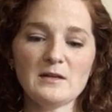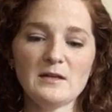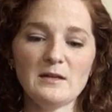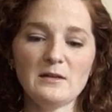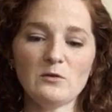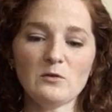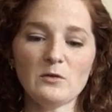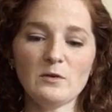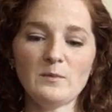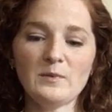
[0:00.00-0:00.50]

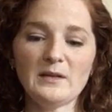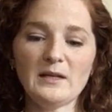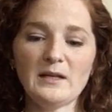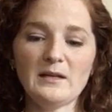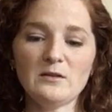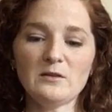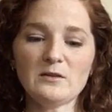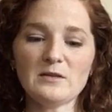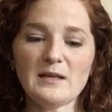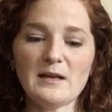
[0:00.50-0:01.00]
in-group and
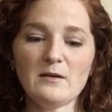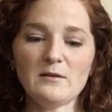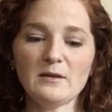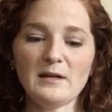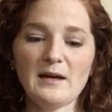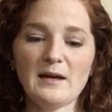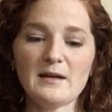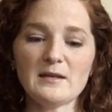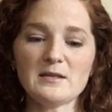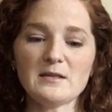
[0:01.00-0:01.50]
Ender's
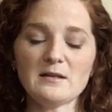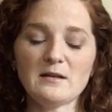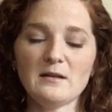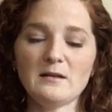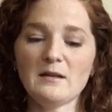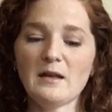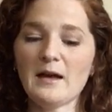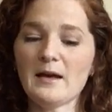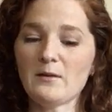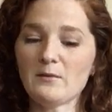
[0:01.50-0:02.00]
outcasts.
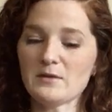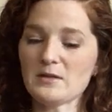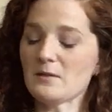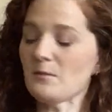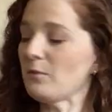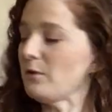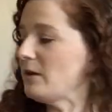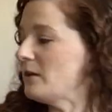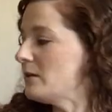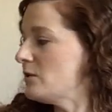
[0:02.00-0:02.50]
Eli was the
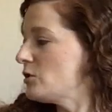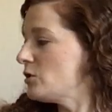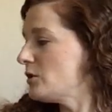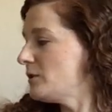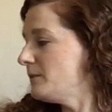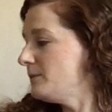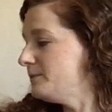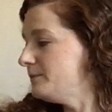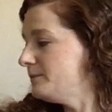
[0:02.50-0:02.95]
bridge.